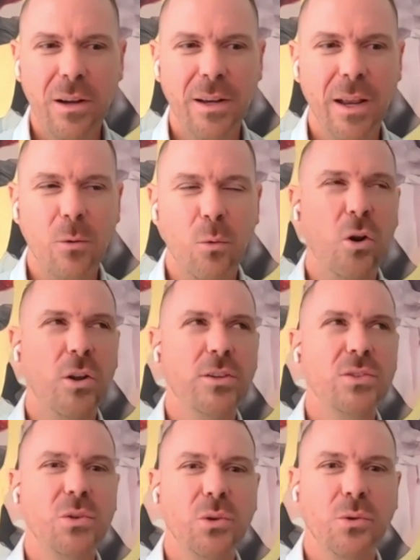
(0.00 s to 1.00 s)
and they
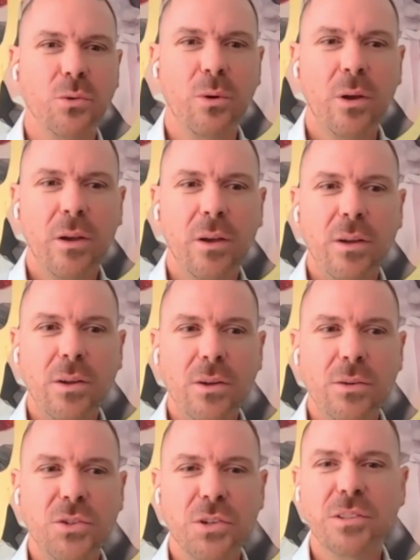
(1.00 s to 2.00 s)
wanted to
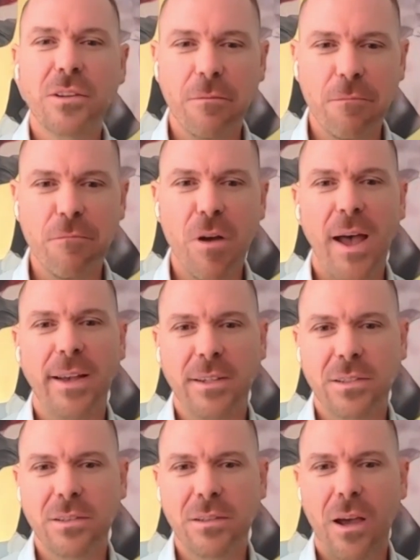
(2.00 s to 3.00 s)
just
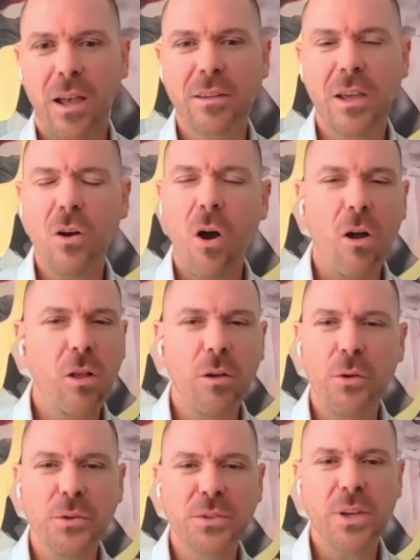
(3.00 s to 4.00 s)
invest, I think all
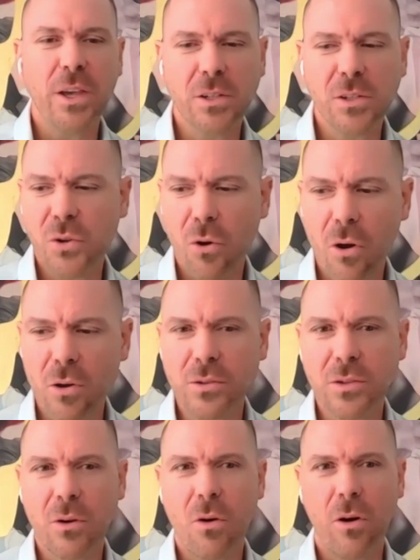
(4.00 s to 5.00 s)
of those things,
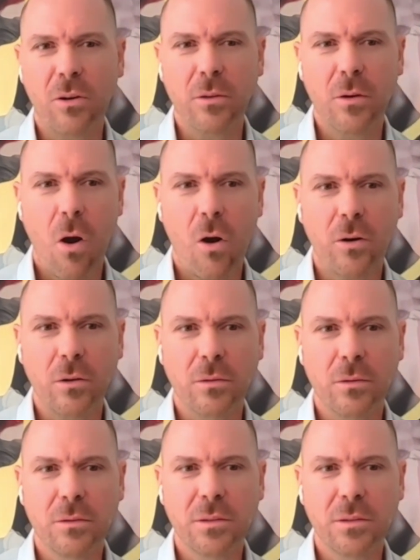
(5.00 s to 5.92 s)
Charles, are